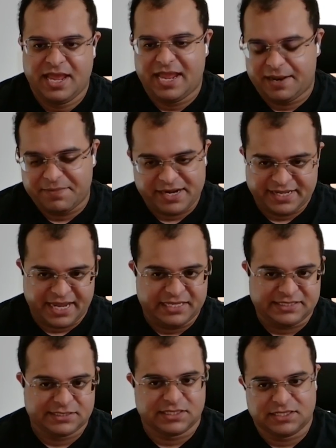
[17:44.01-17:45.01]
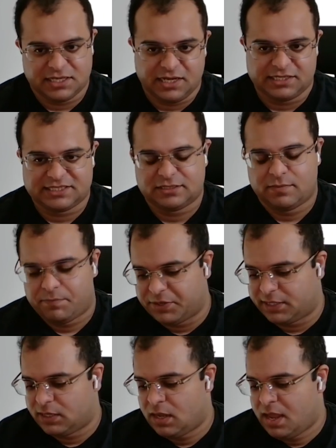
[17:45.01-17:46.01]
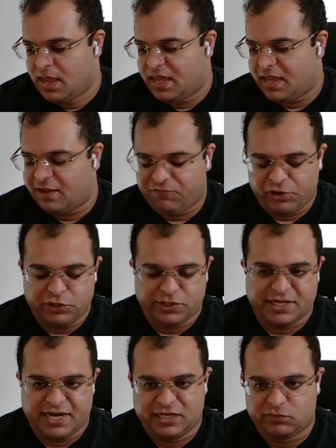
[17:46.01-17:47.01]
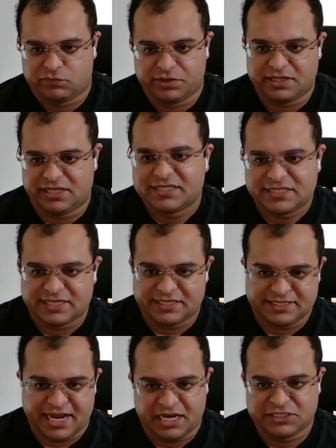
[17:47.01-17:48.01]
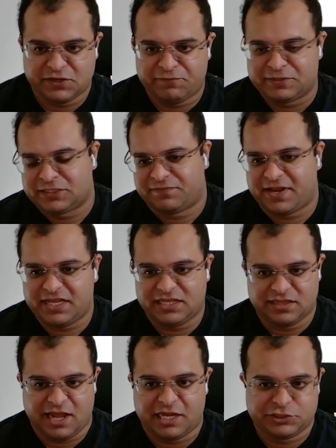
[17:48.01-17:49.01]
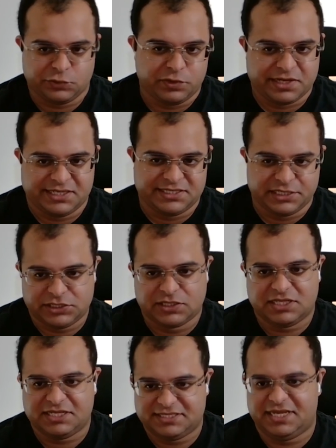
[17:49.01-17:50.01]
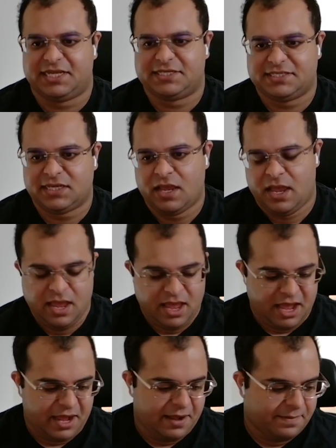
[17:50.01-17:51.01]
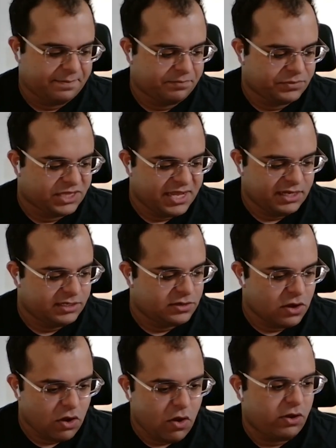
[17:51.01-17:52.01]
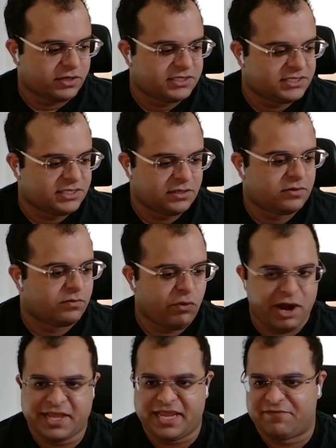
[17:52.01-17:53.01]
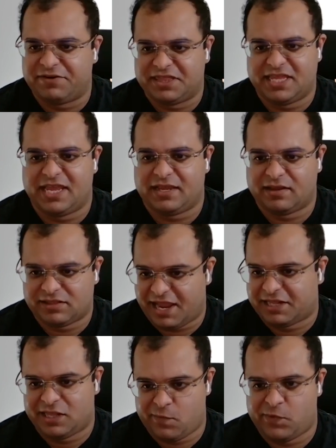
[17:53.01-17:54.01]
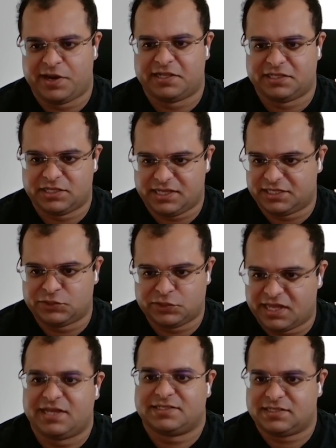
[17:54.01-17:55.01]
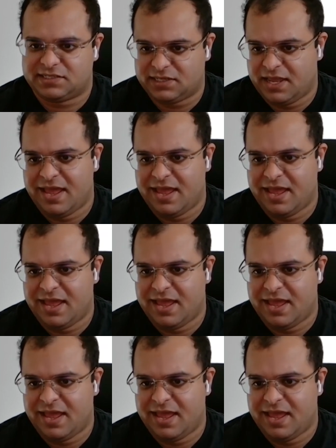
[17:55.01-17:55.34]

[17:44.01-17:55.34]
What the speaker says: In many cases, it does. But if we look at any realistic attack surfaces of any large organization these days, they are not running everything like they were in the year 2000.